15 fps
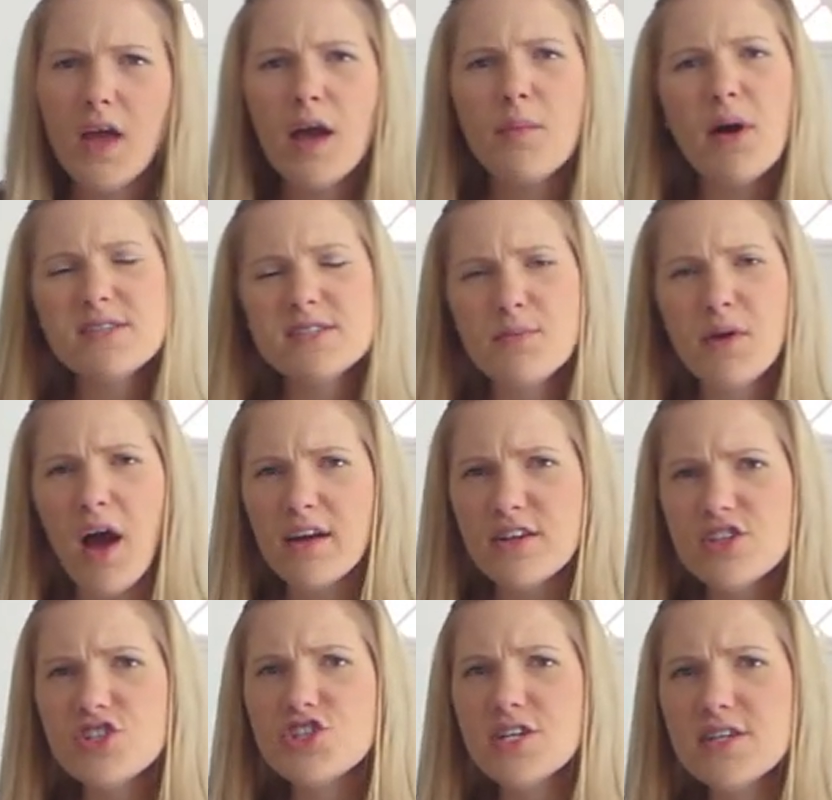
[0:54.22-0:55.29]
yeah, I bought some
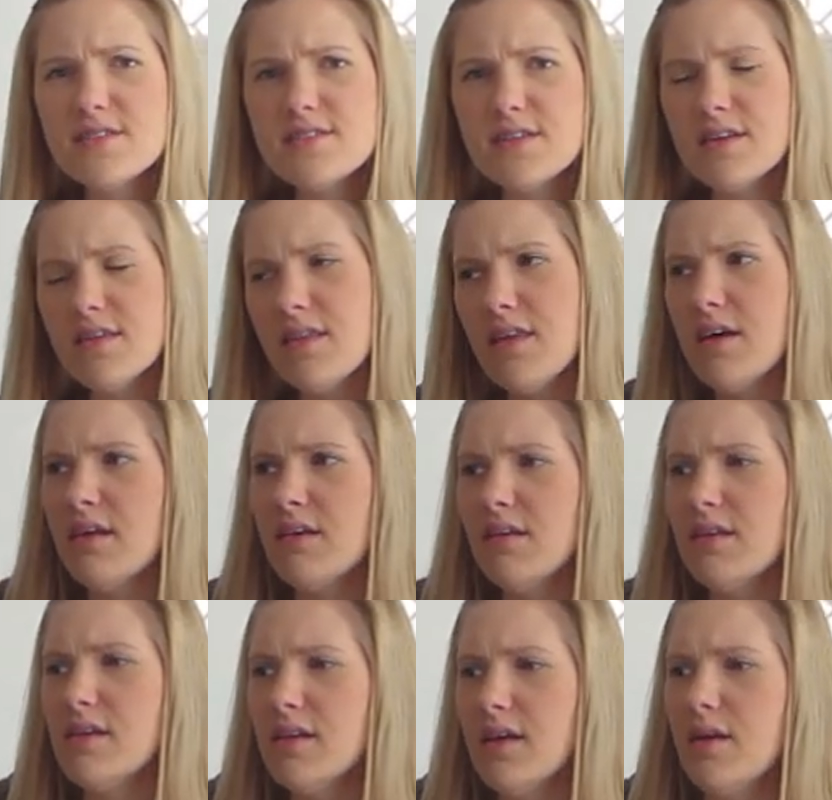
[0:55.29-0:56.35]
cottage cheese and the
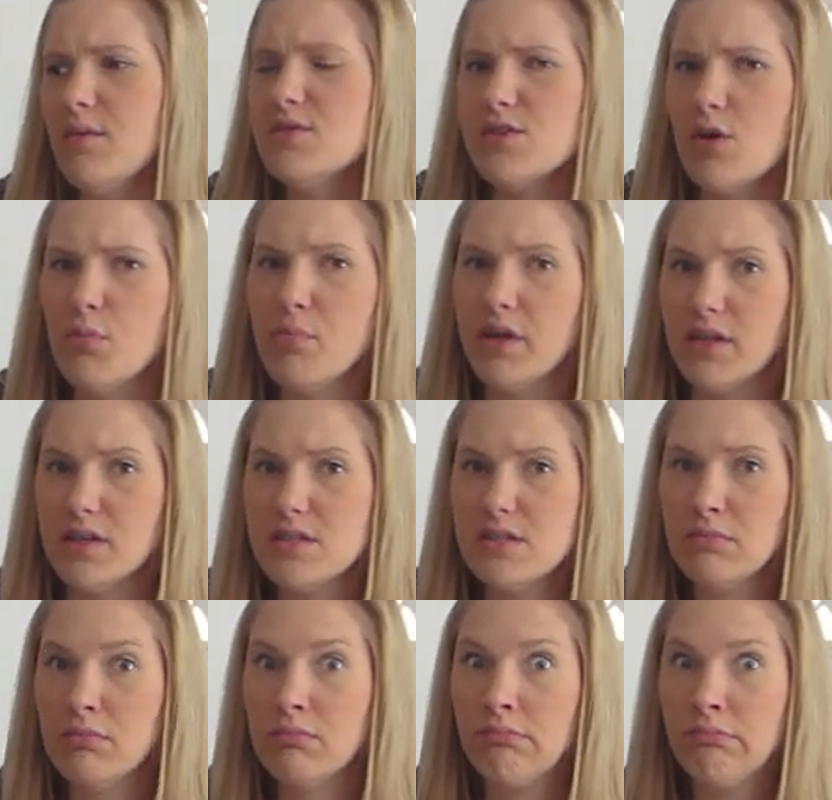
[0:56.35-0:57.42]
it was opened,
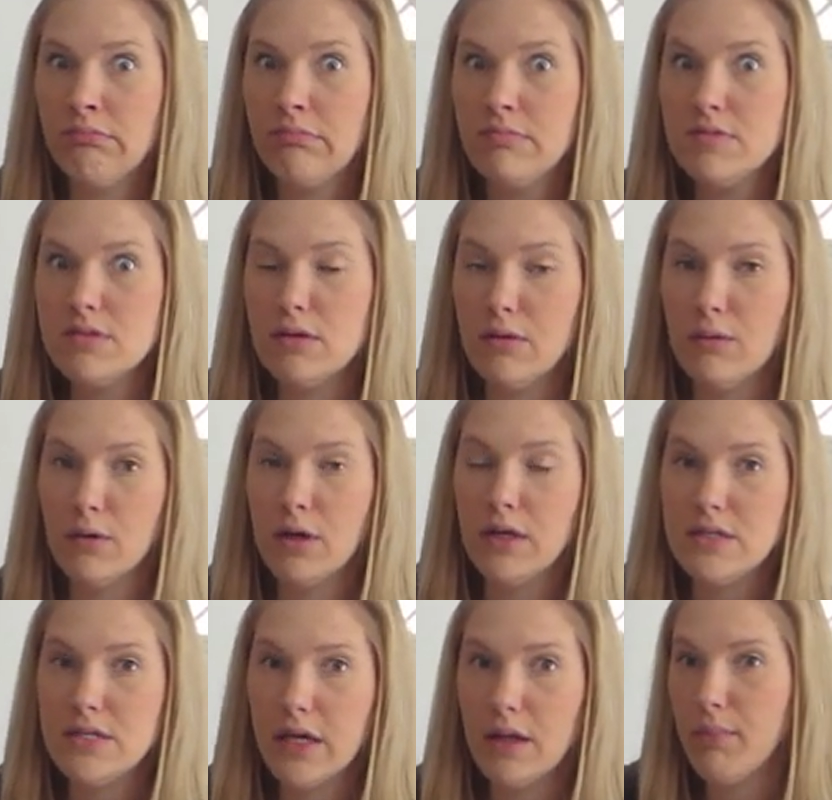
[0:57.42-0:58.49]
so we're
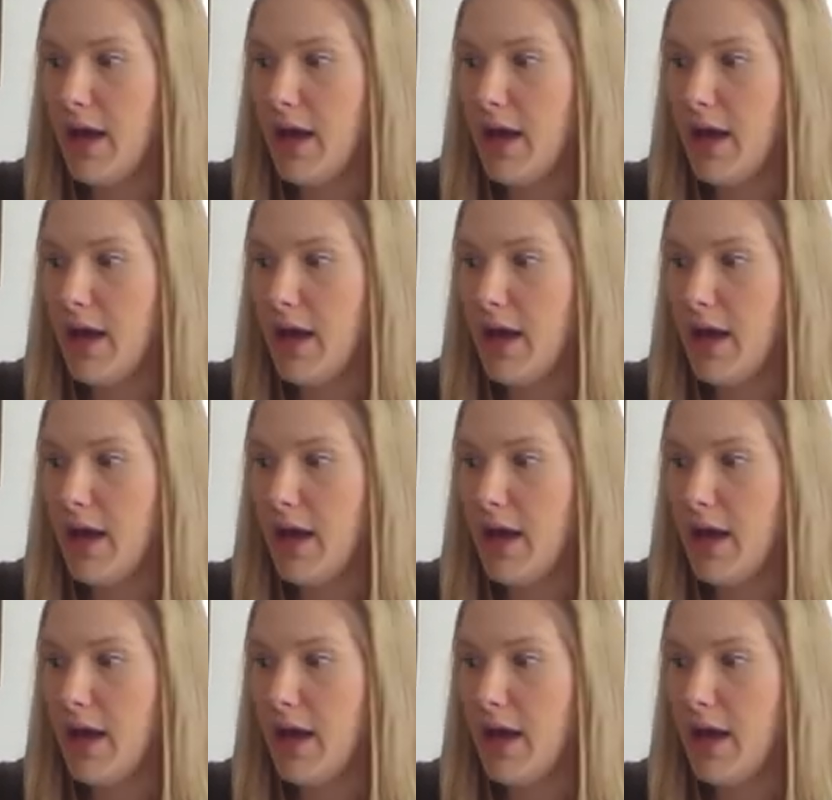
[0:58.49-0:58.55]
gonna take it